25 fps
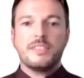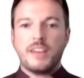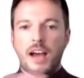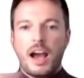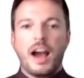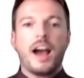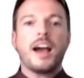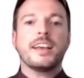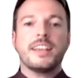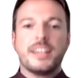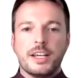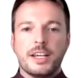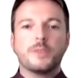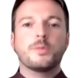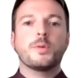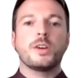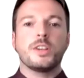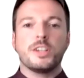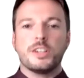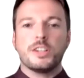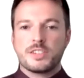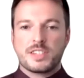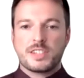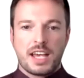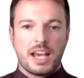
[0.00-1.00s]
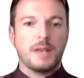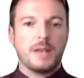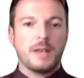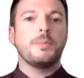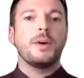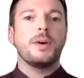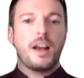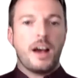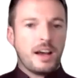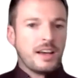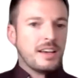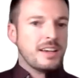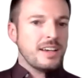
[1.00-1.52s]
hear what you're saying,
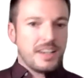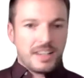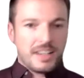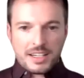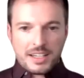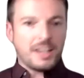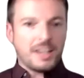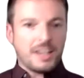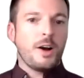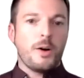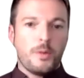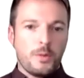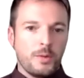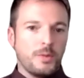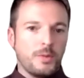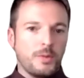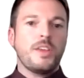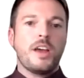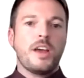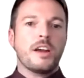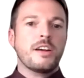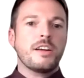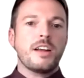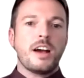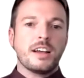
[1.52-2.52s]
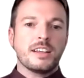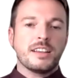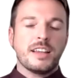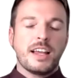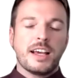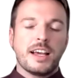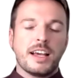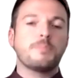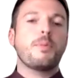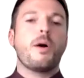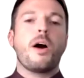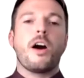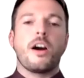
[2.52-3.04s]
but they're not
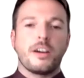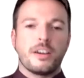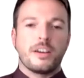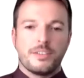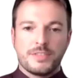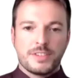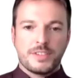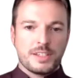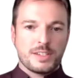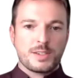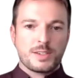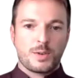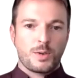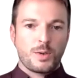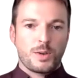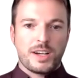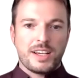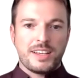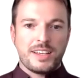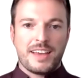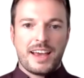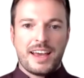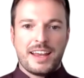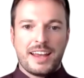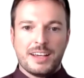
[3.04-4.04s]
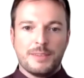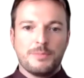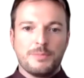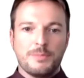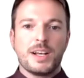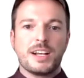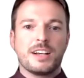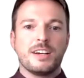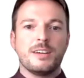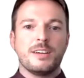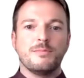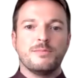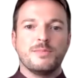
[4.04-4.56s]
like part of the story. Then it
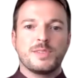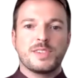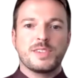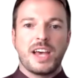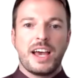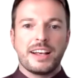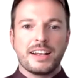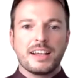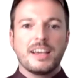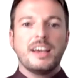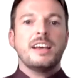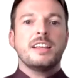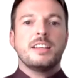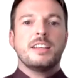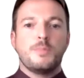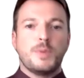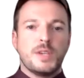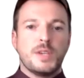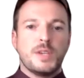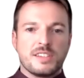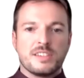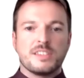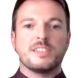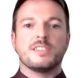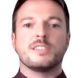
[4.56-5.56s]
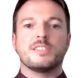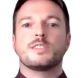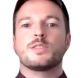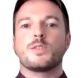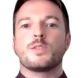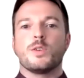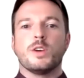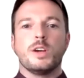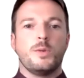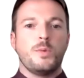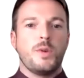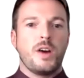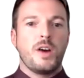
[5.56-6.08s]
becomes like the business's
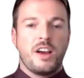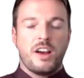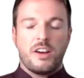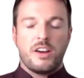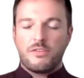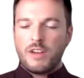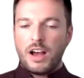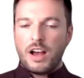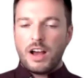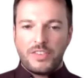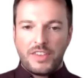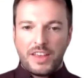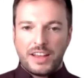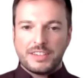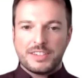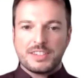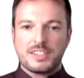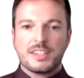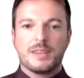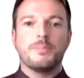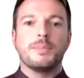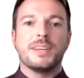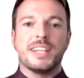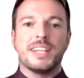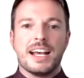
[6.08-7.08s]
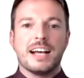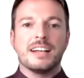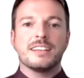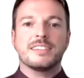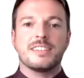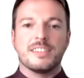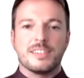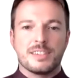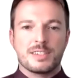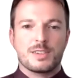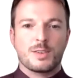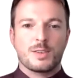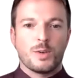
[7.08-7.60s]
story rather than somebody
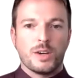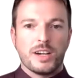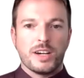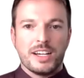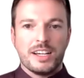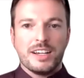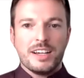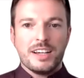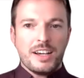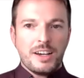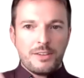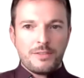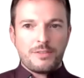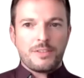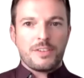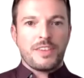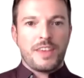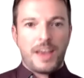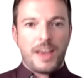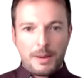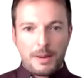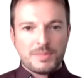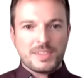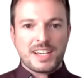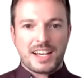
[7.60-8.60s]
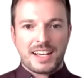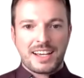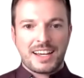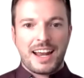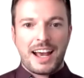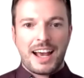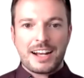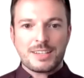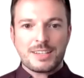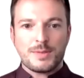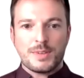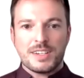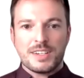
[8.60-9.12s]
else's story for them to
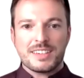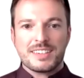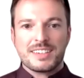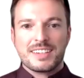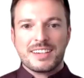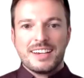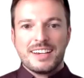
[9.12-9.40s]
connect with.